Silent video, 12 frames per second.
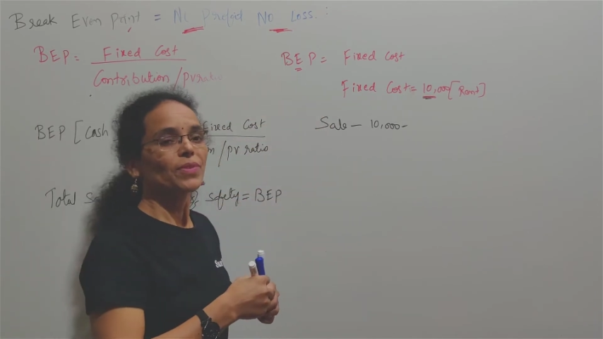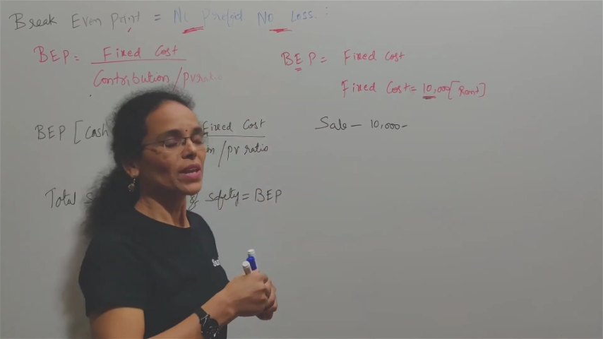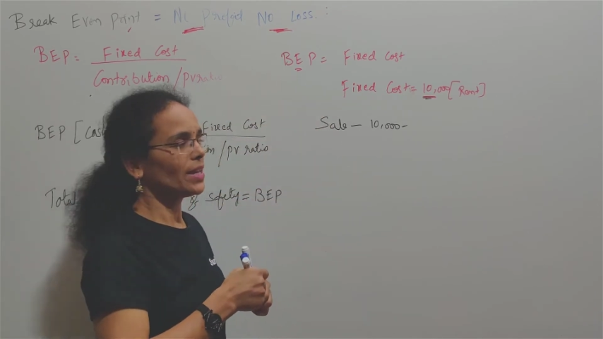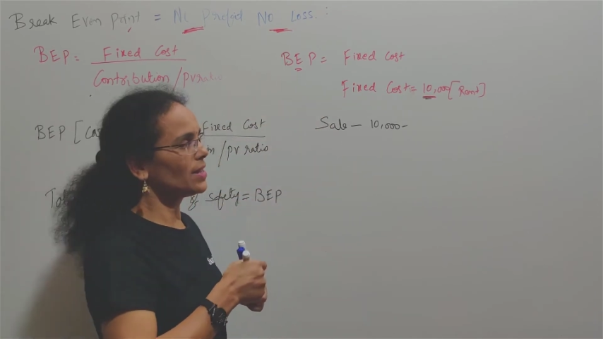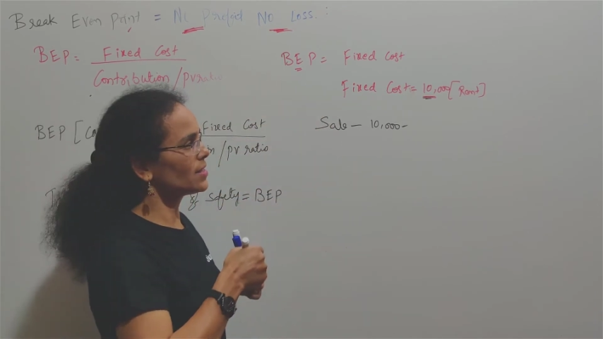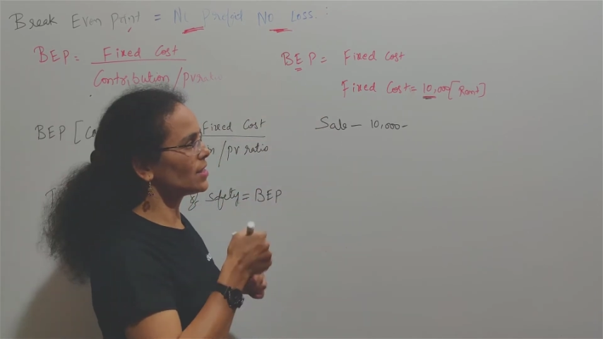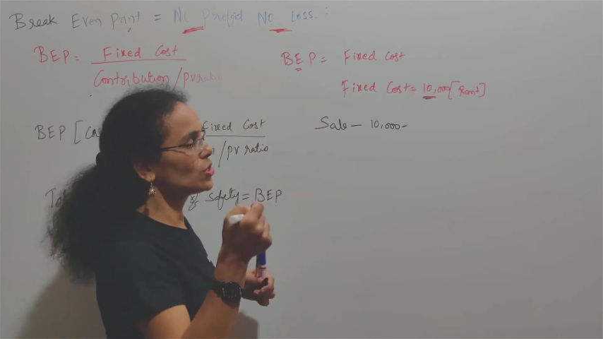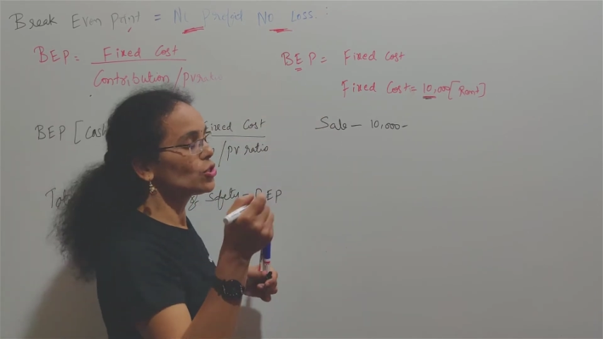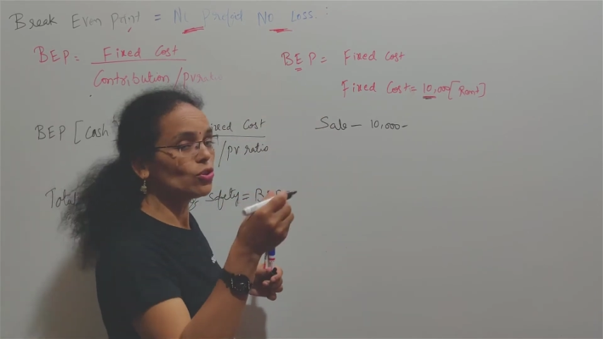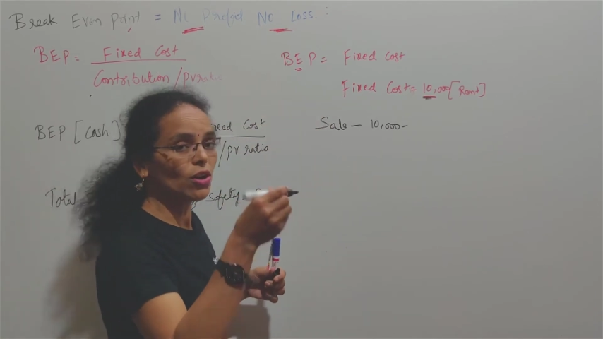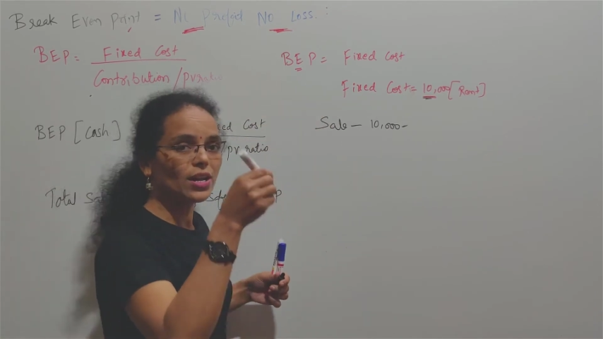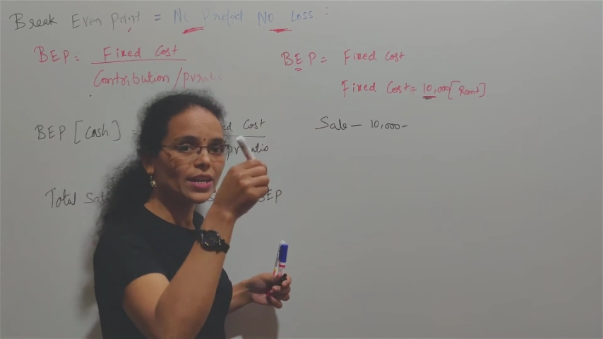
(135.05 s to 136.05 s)
In the sense
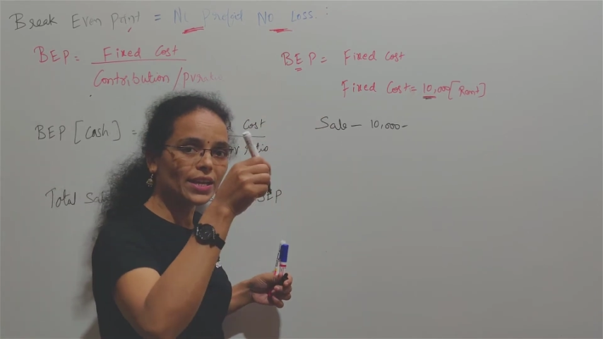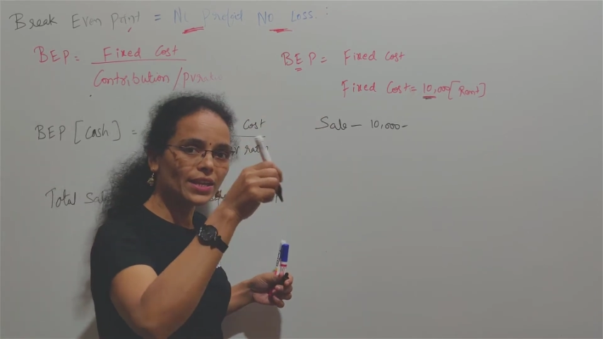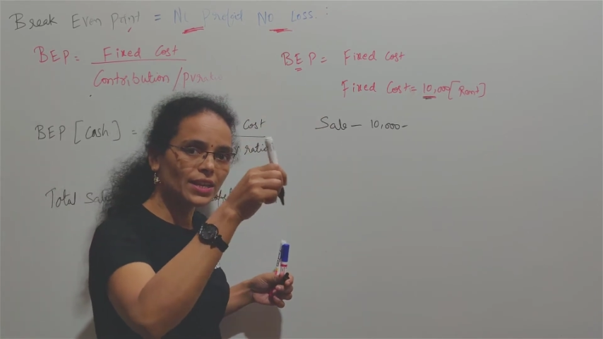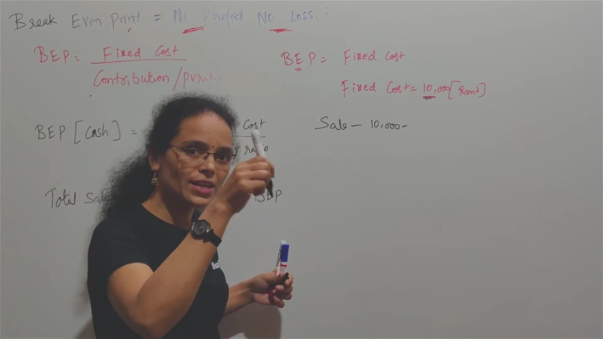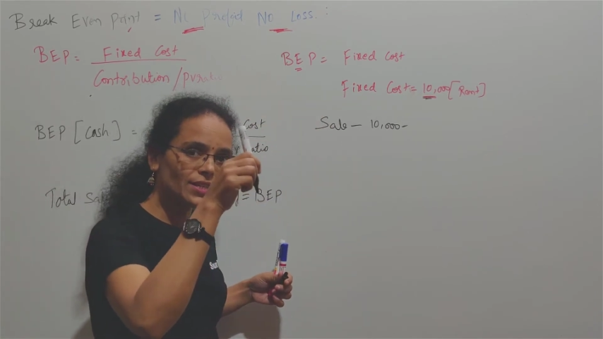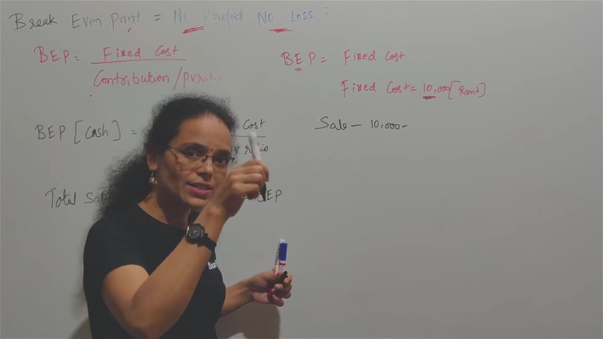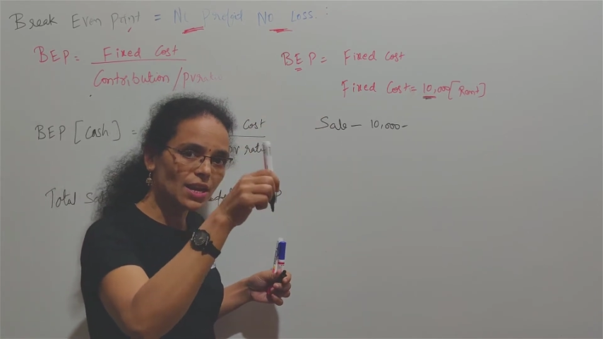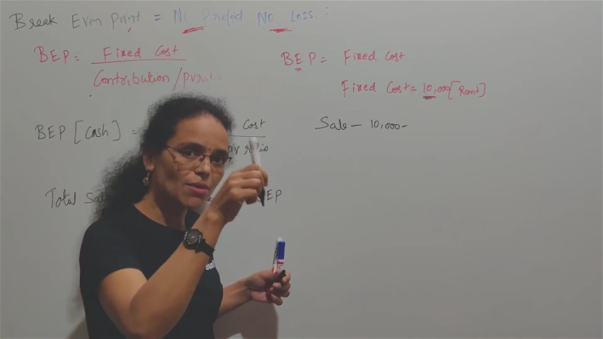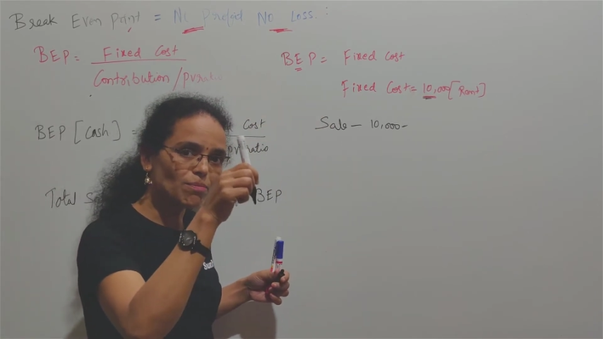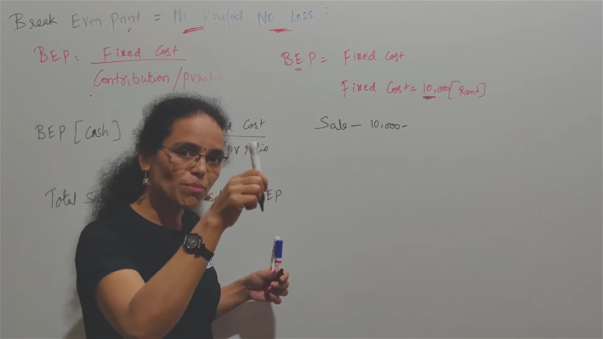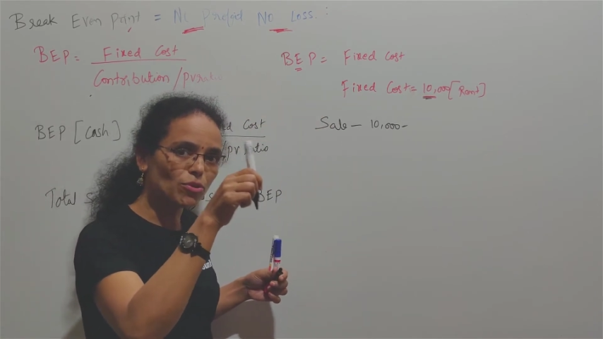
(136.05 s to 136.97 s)
you are incurring some